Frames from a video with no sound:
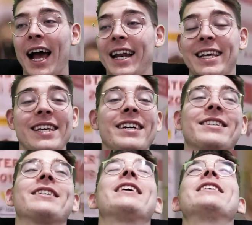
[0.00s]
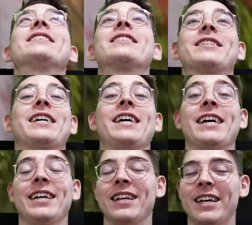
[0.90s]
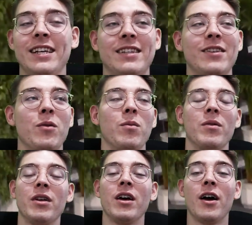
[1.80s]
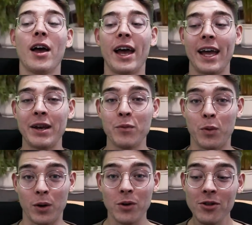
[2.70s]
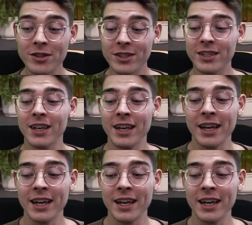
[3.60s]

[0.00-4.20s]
And he is insane. In Worlds,